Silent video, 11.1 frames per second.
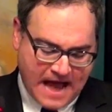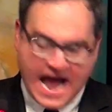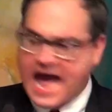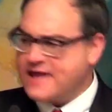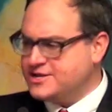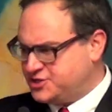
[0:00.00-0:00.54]
I
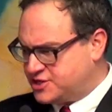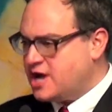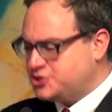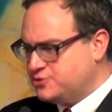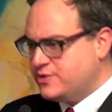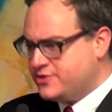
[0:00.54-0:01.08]
had a
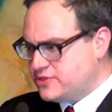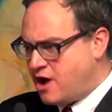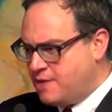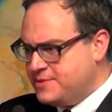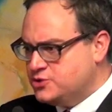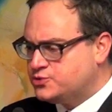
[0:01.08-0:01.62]
discussion with
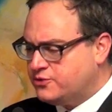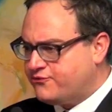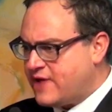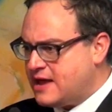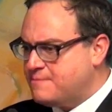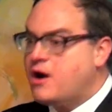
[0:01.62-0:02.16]
our mutual
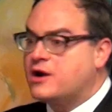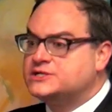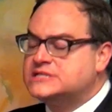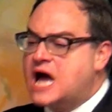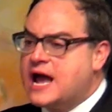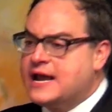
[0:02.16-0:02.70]
friend Mark
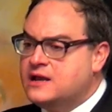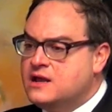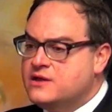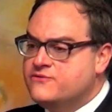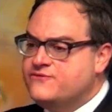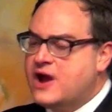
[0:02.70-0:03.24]
Stein
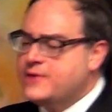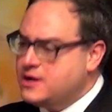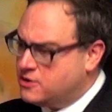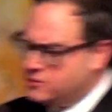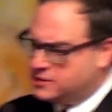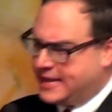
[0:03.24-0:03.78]
very
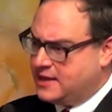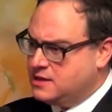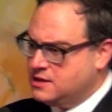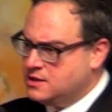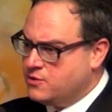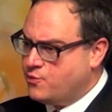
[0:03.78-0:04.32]
early
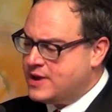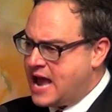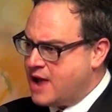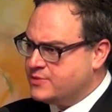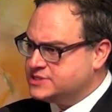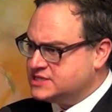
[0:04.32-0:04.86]
when
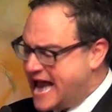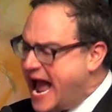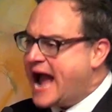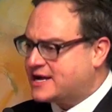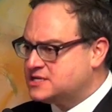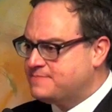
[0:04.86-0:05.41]
I was
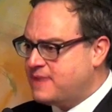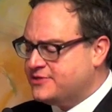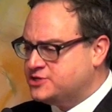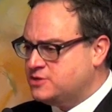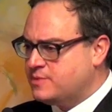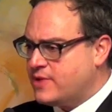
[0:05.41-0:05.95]
attacked by
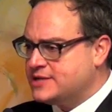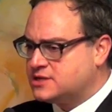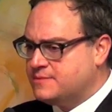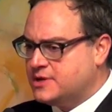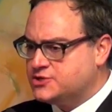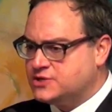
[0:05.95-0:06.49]
this Human Rights
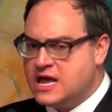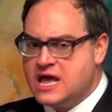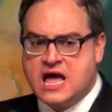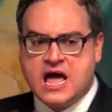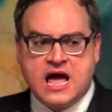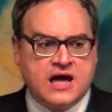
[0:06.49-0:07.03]
Commission.
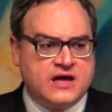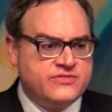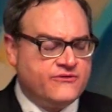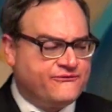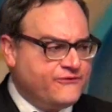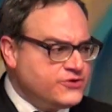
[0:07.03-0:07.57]

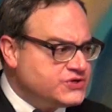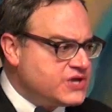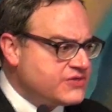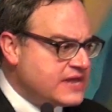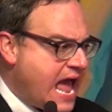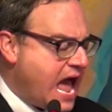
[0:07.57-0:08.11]
The first
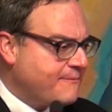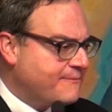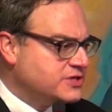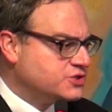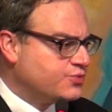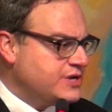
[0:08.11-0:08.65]
thing that
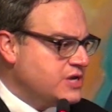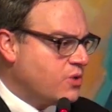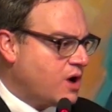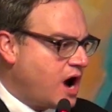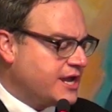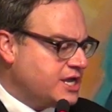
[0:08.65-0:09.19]
happens when you
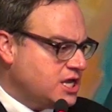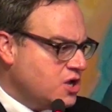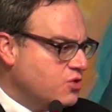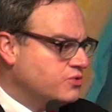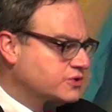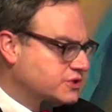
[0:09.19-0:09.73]
are
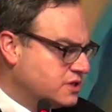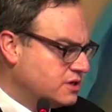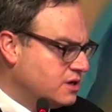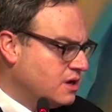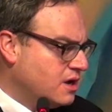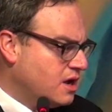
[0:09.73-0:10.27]
accused
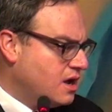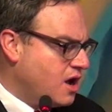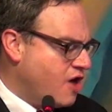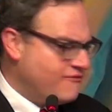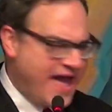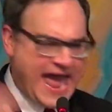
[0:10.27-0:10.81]

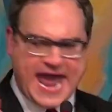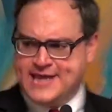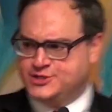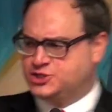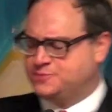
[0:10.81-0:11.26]
of hate